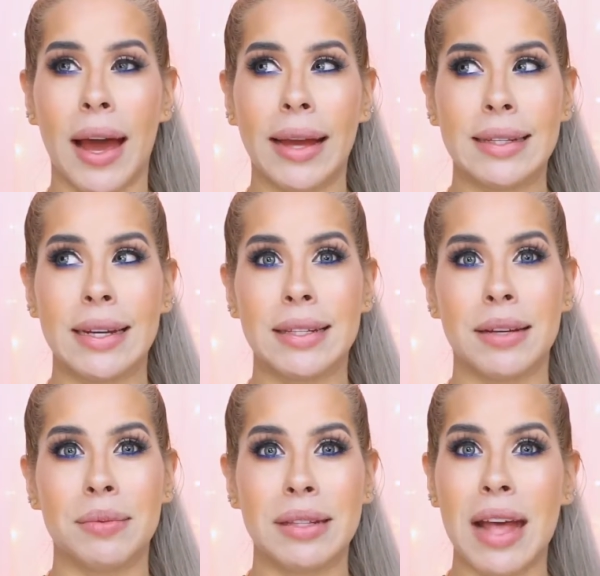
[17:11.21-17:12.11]
I did
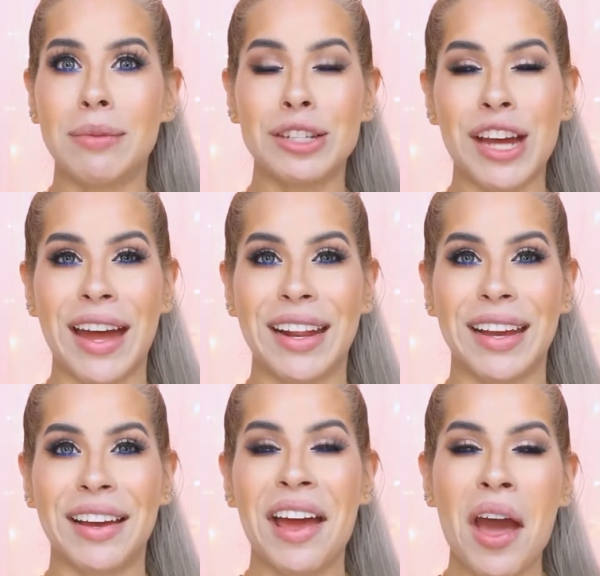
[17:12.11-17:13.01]
some
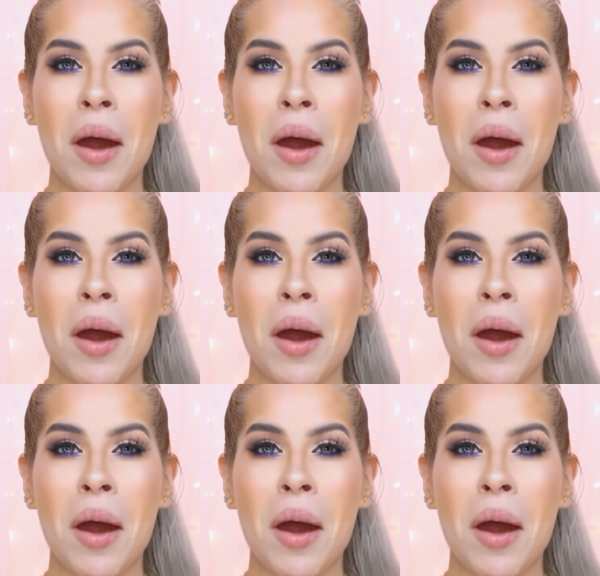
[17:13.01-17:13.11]
Snapchatting,